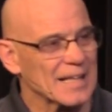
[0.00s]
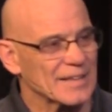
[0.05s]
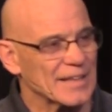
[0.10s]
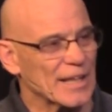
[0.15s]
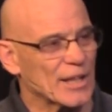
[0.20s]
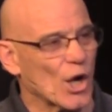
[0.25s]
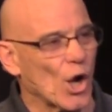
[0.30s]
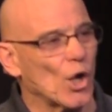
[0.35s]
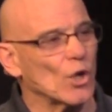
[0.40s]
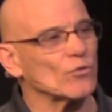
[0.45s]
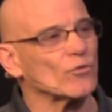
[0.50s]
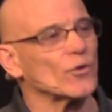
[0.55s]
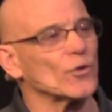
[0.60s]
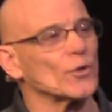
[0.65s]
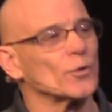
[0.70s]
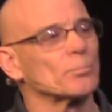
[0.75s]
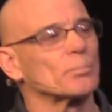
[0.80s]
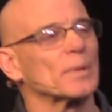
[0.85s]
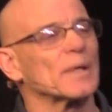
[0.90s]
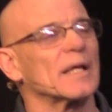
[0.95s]
They called
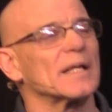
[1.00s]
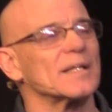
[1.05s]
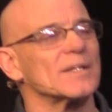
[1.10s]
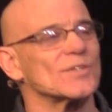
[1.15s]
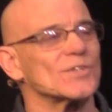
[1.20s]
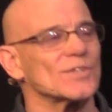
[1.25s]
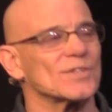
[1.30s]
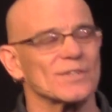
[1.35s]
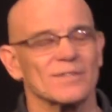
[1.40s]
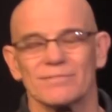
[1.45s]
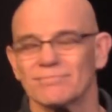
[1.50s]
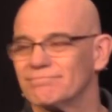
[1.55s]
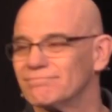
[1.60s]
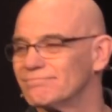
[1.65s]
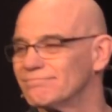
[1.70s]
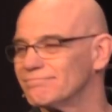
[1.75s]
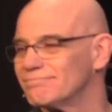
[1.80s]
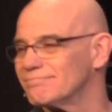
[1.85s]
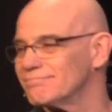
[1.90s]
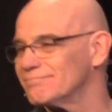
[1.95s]
third place.
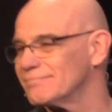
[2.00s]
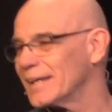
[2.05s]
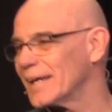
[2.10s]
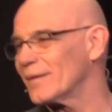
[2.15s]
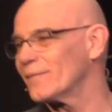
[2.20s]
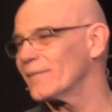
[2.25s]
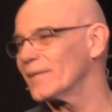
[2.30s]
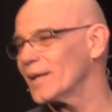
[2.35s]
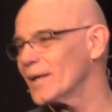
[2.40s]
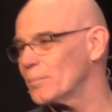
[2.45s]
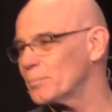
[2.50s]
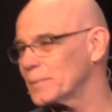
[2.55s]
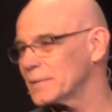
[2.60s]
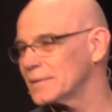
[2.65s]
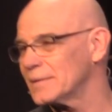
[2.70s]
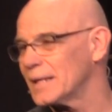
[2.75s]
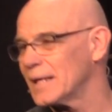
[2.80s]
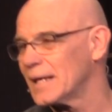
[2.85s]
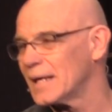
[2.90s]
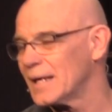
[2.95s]
He went up,
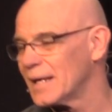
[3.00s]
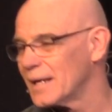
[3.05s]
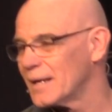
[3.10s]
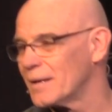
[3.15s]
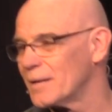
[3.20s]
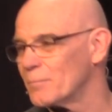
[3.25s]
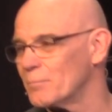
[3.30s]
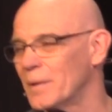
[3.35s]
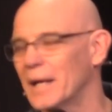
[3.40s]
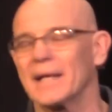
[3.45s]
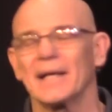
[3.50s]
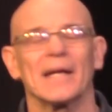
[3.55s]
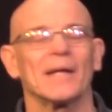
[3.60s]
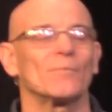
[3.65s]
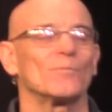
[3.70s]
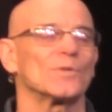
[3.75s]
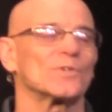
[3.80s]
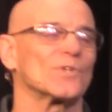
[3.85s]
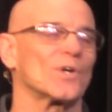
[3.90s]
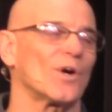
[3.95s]
and my
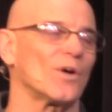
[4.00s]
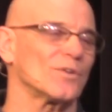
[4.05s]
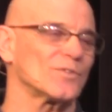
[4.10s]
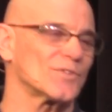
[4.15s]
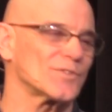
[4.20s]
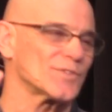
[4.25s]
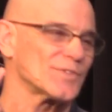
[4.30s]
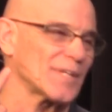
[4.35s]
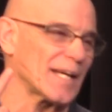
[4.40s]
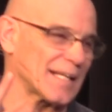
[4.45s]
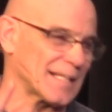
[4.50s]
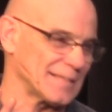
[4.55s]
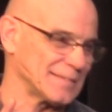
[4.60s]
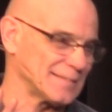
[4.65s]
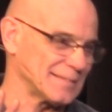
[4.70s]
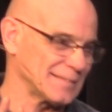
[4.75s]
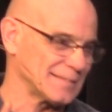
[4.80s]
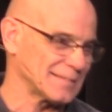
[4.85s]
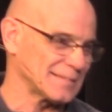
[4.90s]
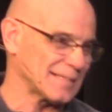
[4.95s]
name was called second.
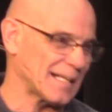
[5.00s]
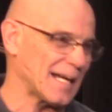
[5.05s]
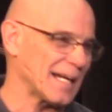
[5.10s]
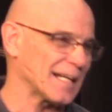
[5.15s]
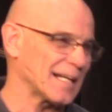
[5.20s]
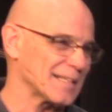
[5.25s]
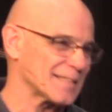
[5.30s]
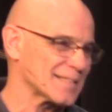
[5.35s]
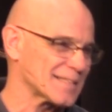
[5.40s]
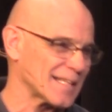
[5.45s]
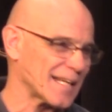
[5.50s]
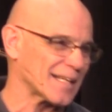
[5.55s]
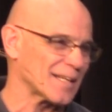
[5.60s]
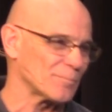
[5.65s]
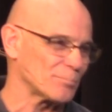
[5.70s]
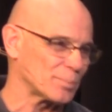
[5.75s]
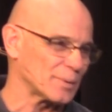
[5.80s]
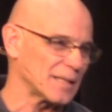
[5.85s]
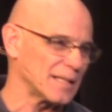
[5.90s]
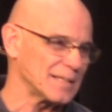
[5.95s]
I got
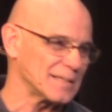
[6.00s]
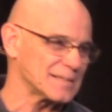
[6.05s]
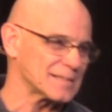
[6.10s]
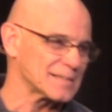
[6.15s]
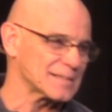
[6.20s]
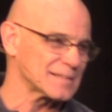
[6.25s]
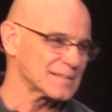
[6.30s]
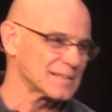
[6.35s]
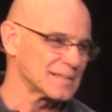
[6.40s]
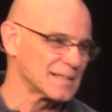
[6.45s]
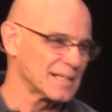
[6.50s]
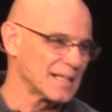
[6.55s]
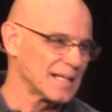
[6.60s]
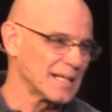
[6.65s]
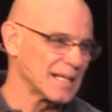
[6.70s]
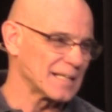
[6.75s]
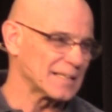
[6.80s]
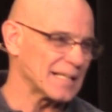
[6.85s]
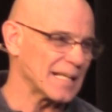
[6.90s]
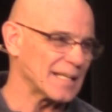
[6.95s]
second place.
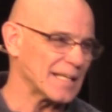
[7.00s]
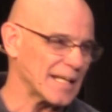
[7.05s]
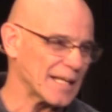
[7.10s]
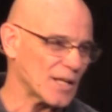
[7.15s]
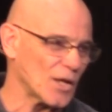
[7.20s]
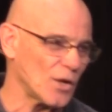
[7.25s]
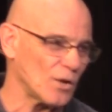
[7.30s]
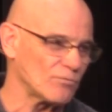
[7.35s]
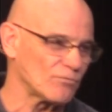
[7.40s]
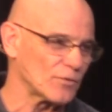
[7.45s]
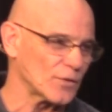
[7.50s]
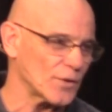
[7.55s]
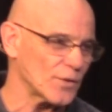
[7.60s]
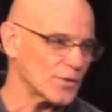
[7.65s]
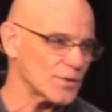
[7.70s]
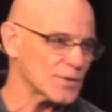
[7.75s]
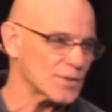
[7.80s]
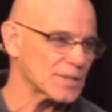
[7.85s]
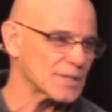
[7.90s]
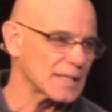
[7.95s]
Then they called
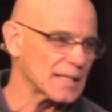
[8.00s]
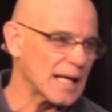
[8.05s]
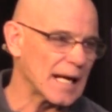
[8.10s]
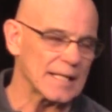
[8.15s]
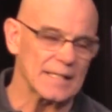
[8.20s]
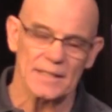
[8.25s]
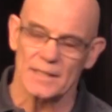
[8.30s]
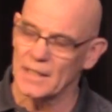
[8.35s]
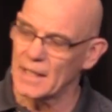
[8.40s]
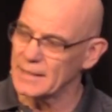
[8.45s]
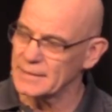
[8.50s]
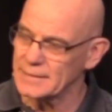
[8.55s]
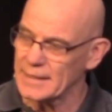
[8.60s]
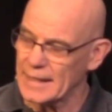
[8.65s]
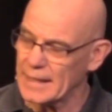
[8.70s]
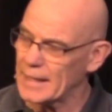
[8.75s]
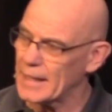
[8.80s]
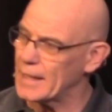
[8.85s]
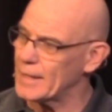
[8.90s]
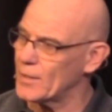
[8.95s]
first. I didn't like
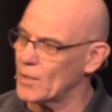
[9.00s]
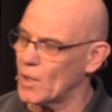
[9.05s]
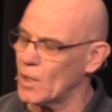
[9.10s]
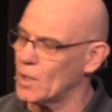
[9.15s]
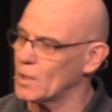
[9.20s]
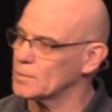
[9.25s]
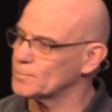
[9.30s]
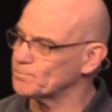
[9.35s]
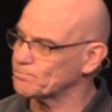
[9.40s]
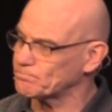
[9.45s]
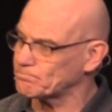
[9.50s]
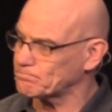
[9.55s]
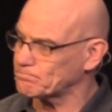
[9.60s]
that guy at all.